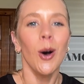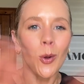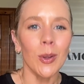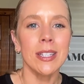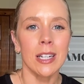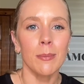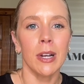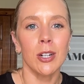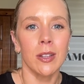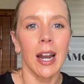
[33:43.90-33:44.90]
holistic
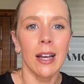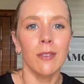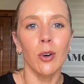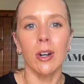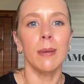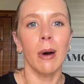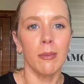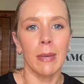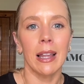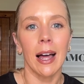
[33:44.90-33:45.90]
picture that I can feel good about
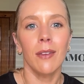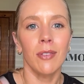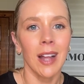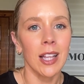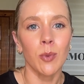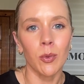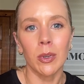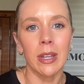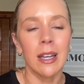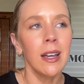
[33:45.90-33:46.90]
with my life. And that's what
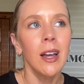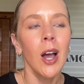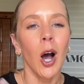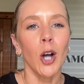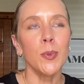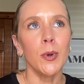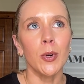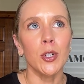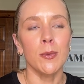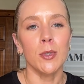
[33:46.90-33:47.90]
really
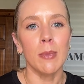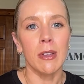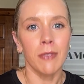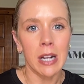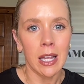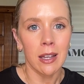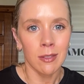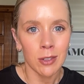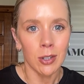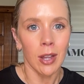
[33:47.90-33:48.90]
entrepreneurship should be,
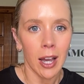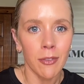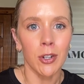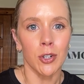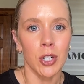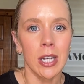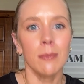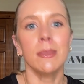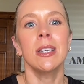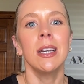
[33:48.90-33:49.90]
feeding your life and your
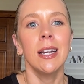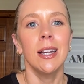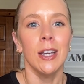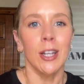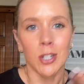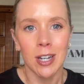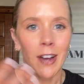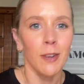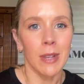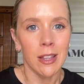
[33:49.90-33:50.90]
dreams. It shouldn't
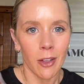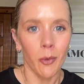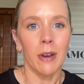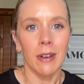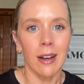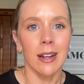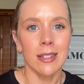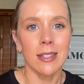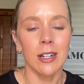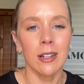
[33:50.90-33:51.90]
have to be the other way around
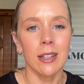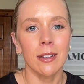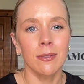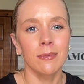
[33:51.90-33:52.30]
necessarily.